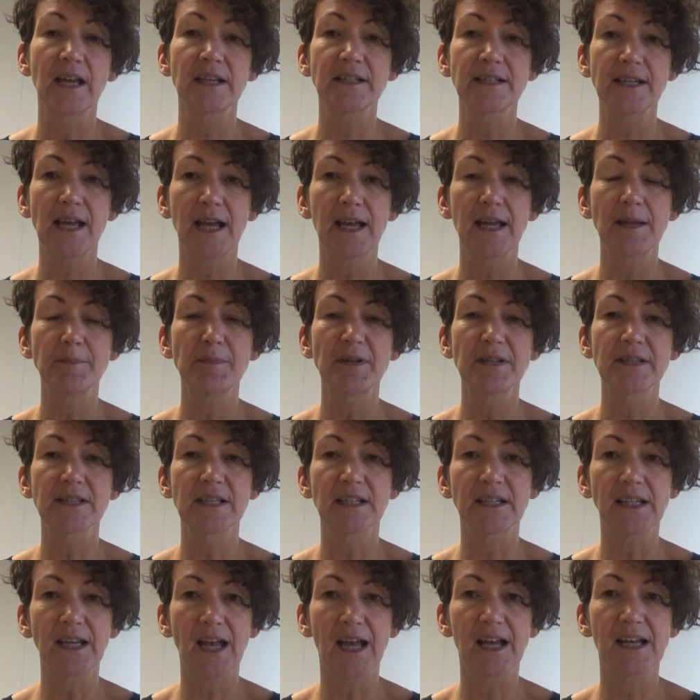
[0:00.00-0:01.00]
timers
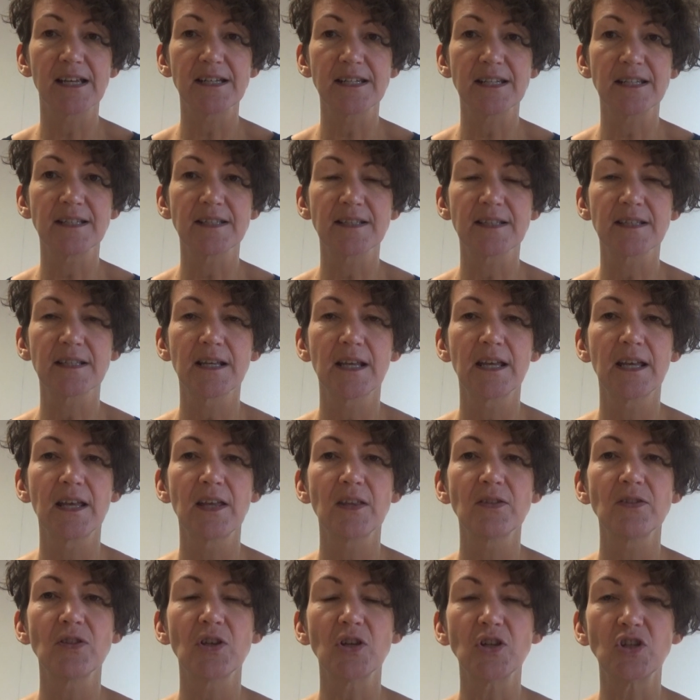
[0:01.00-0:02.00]
and guidance
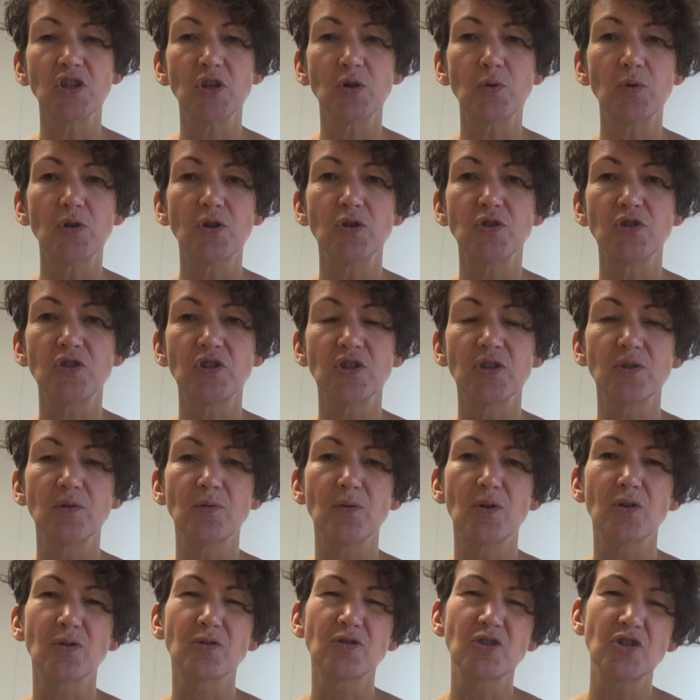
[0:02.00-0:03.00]
that you can
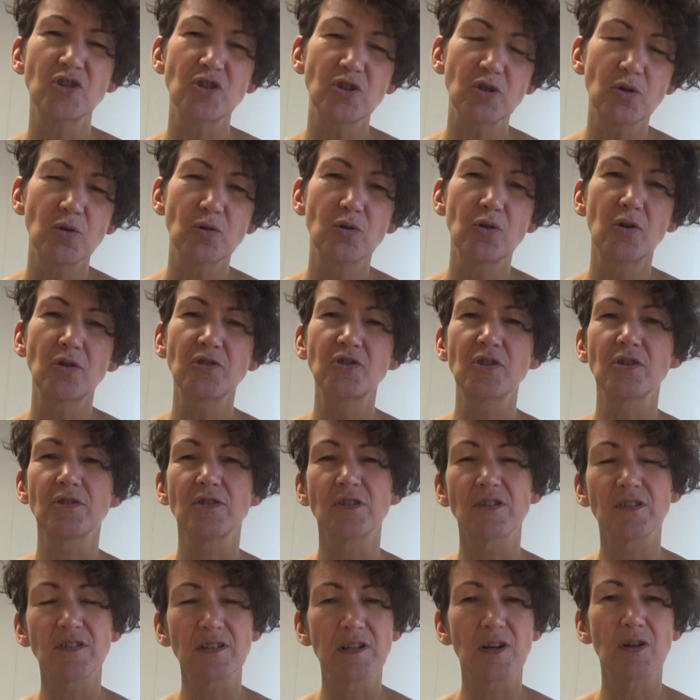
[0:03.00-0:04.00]
do as short
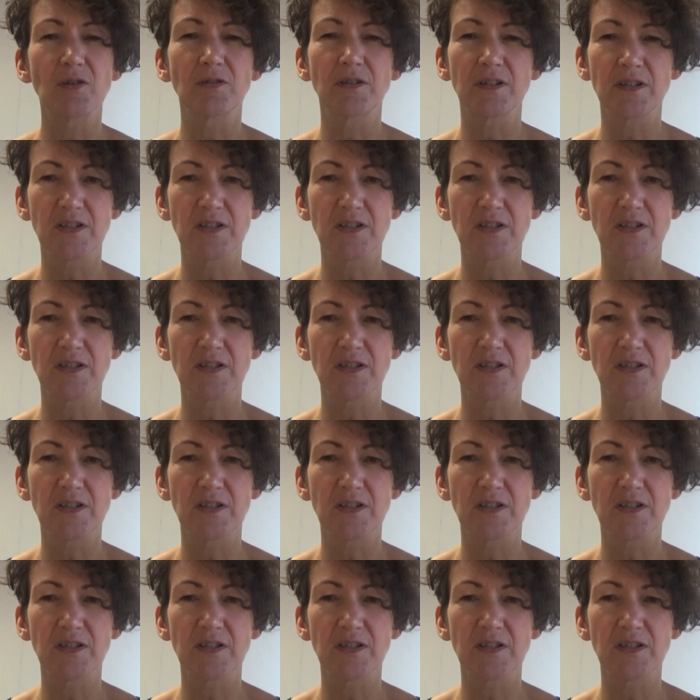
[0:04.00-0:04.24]
and as long